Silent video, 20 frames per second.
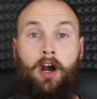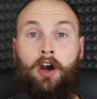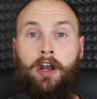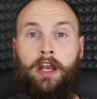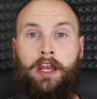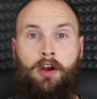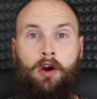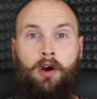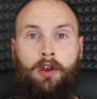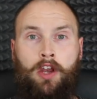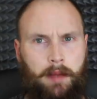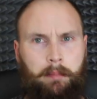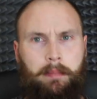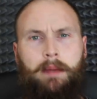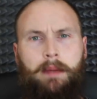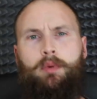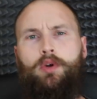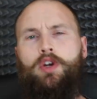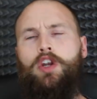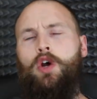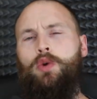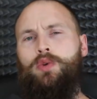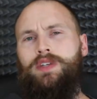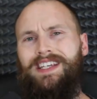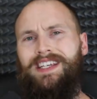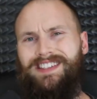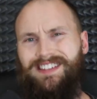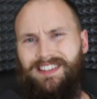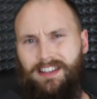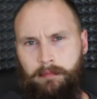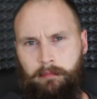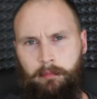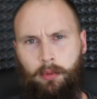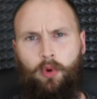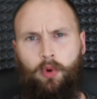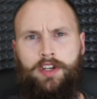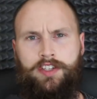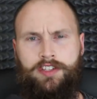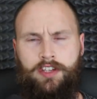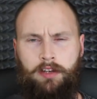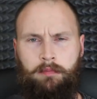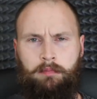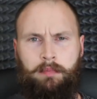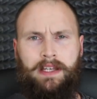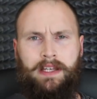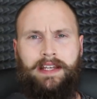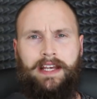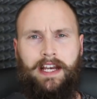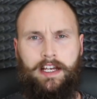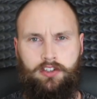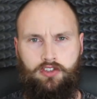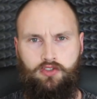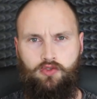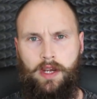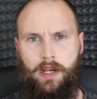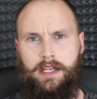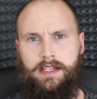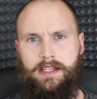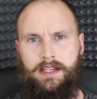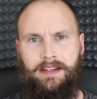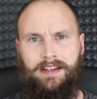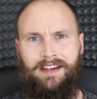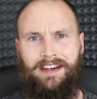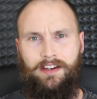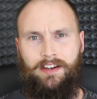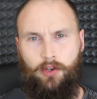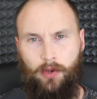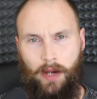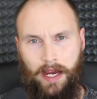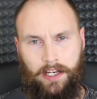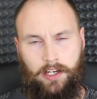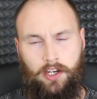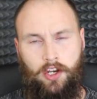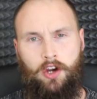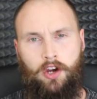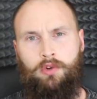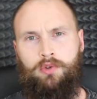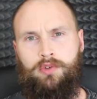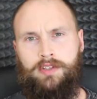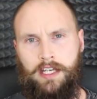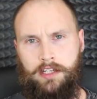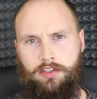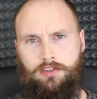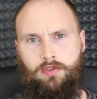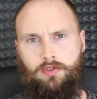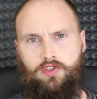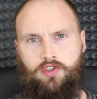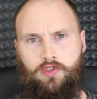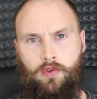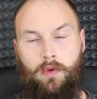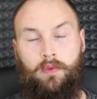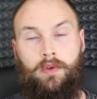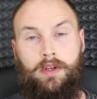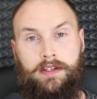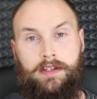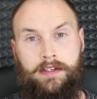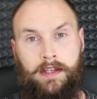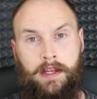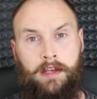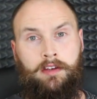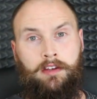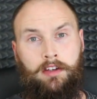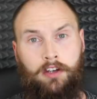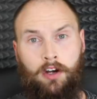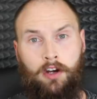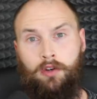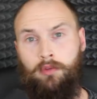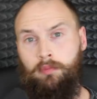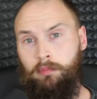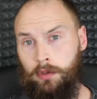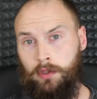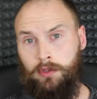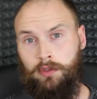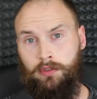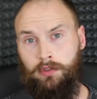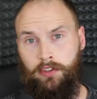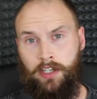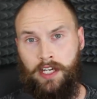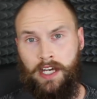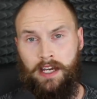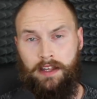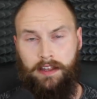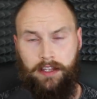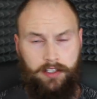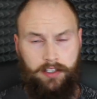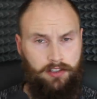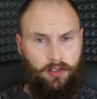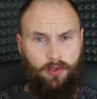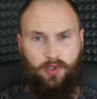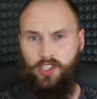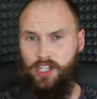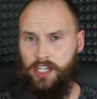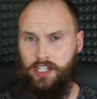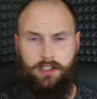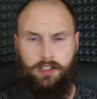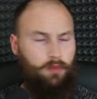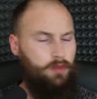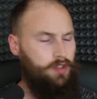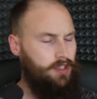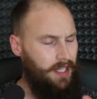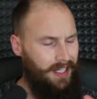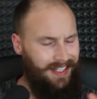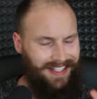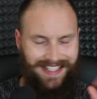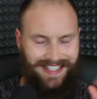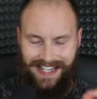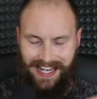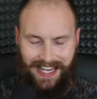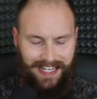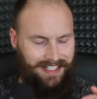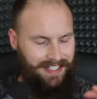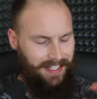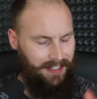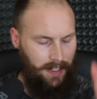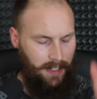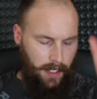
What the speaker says: early on. People noticed that boys that had been castrated who had no testosterone didn't go bald. The association was then connected,